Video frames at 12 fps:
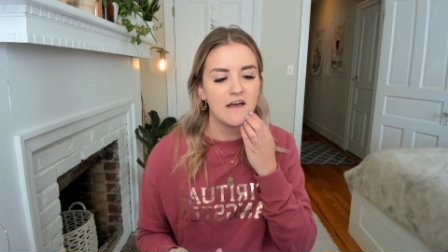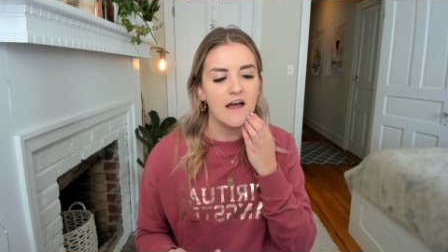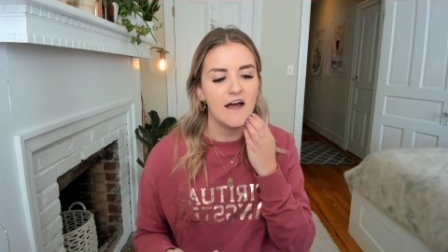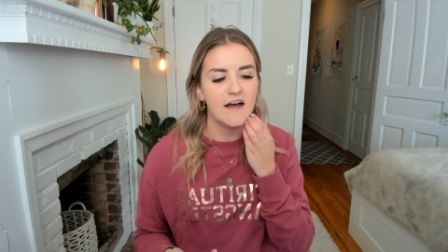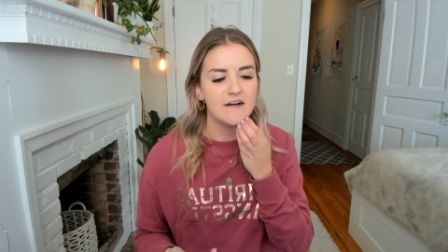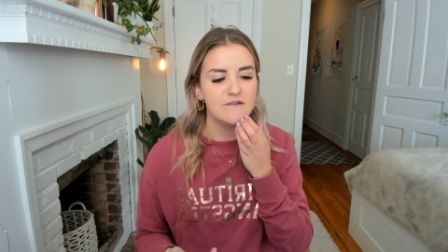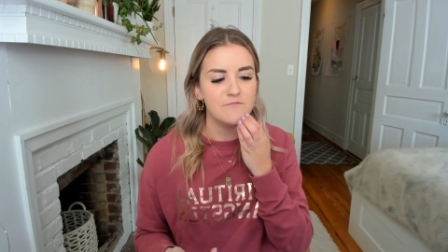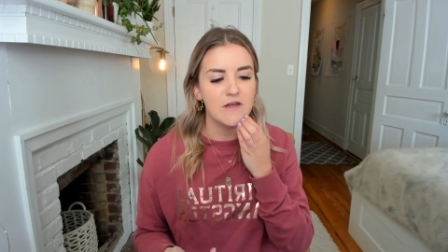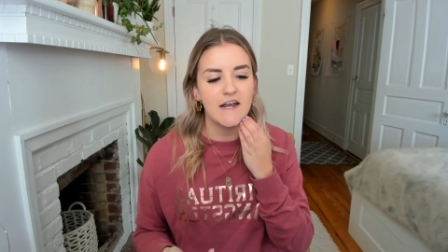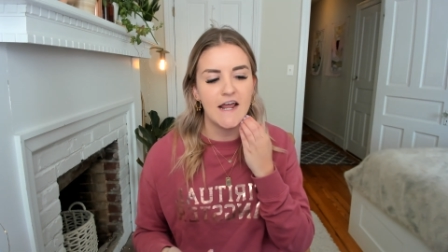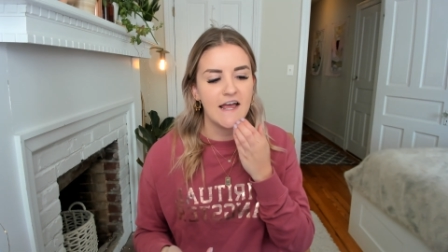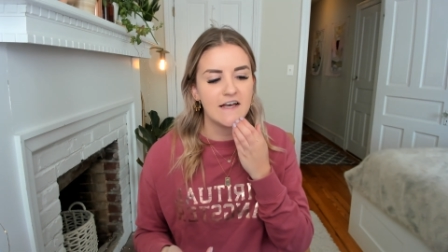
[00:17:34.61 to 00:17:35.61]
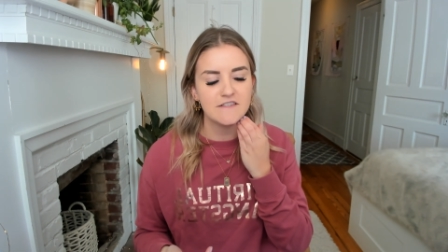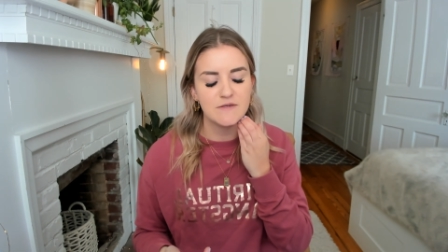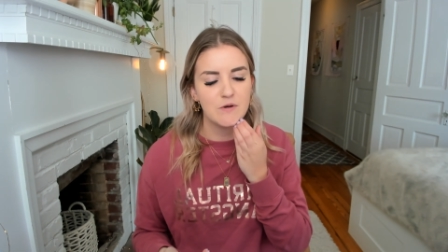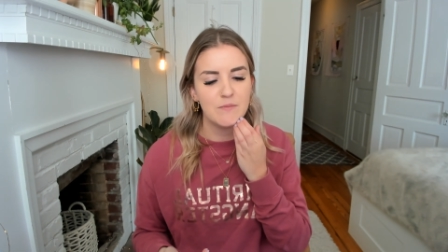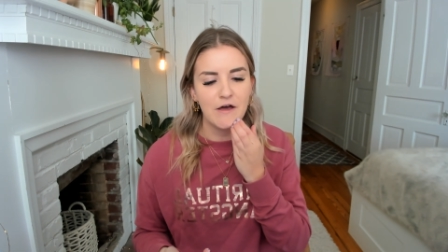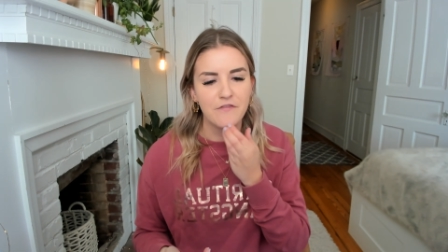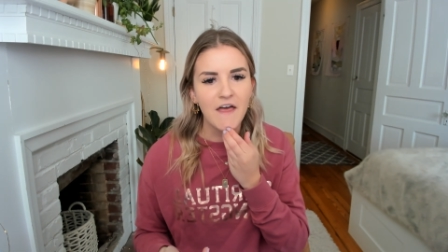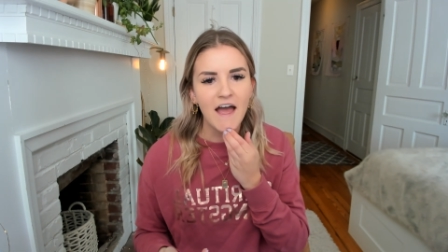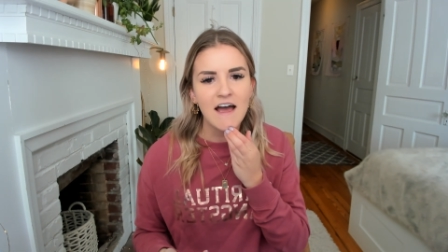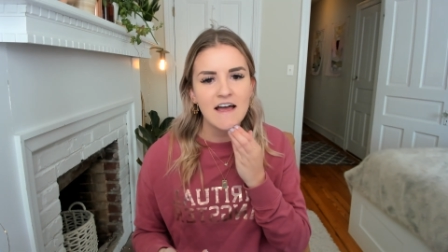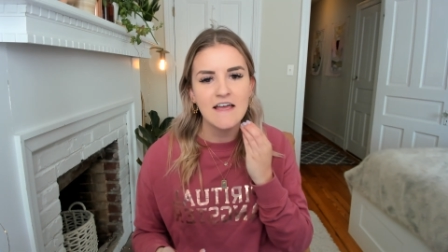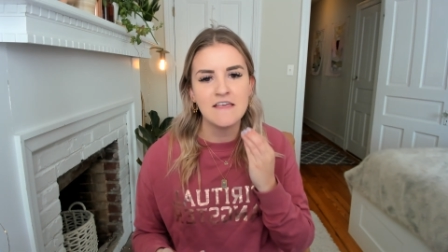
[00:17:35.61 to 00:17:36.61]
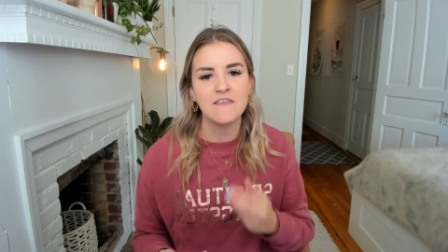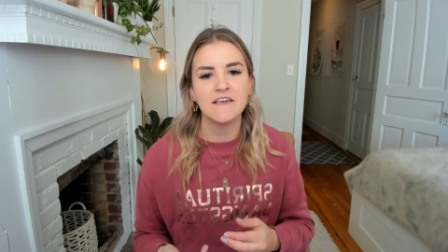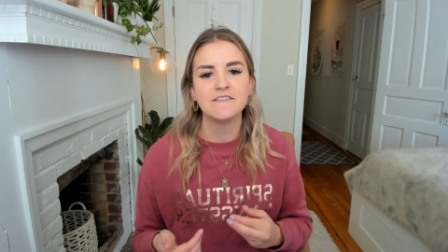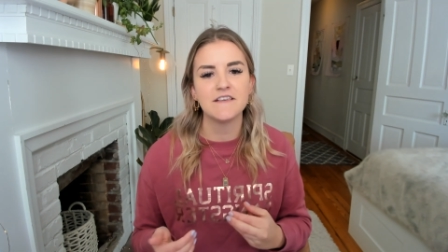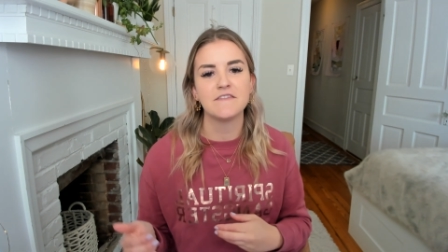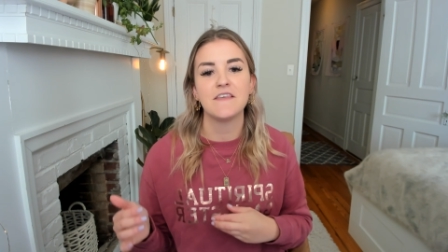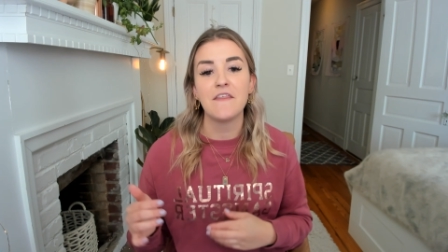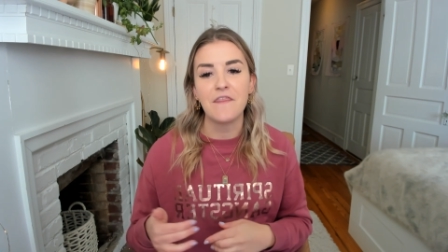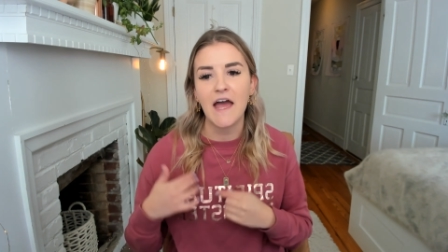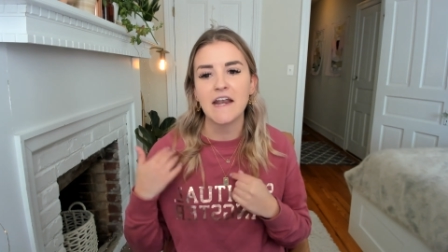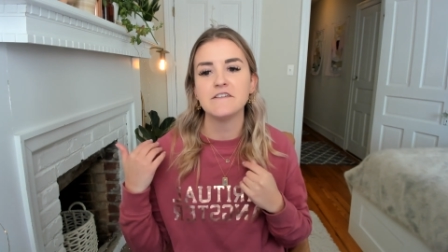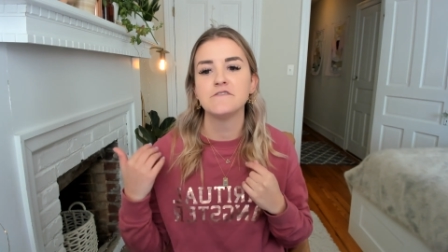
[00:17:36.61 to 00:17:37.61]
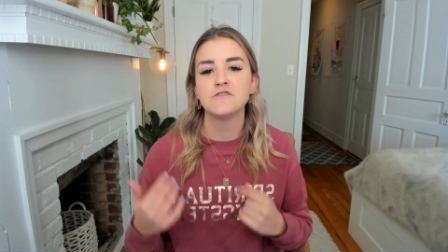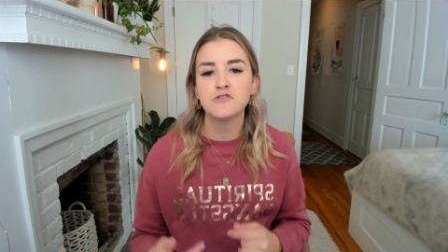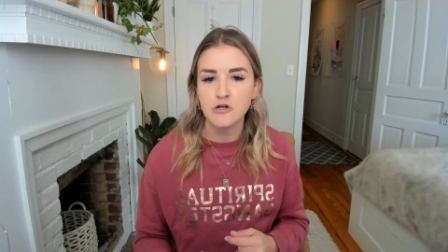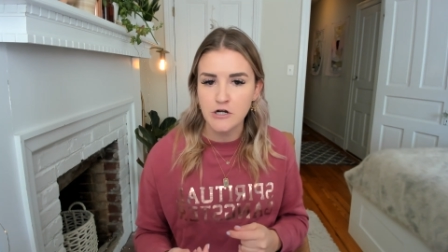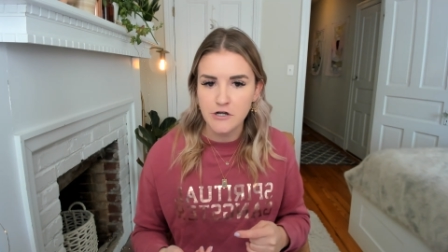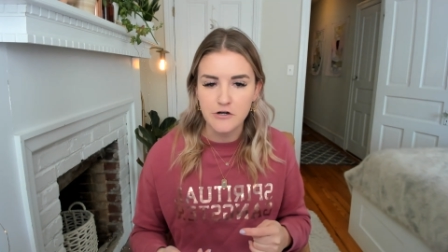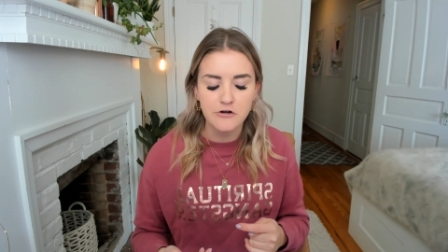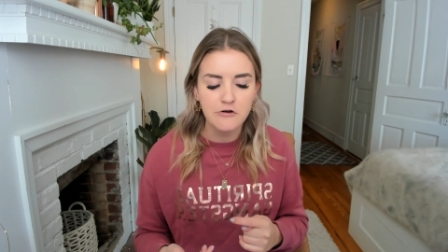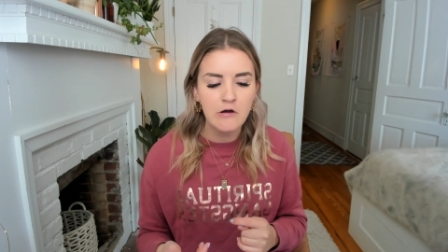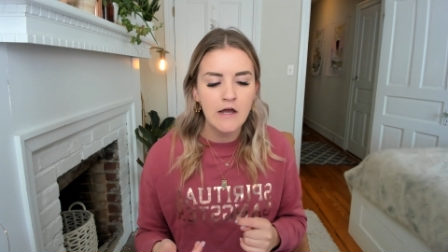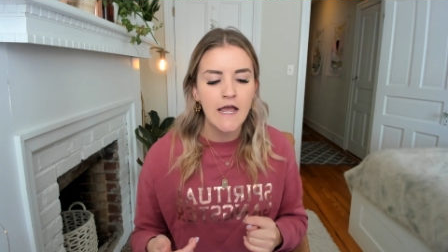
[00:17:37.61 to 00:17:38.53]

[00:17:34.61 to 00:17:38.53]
Um, and I asked them about that, and they said that that is true